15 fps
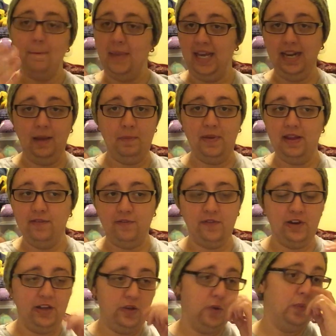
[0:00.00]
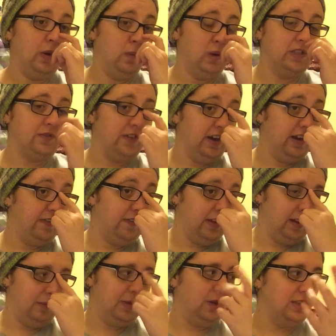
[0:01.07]
May not be for you, but it was very
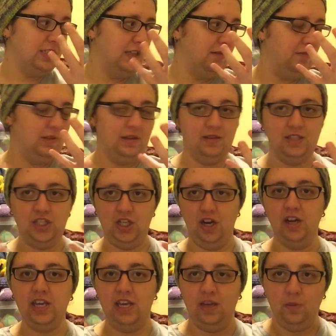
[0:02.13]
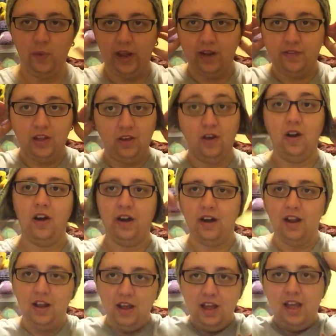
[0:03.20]
fiddly because of the chunky weight of the yarn.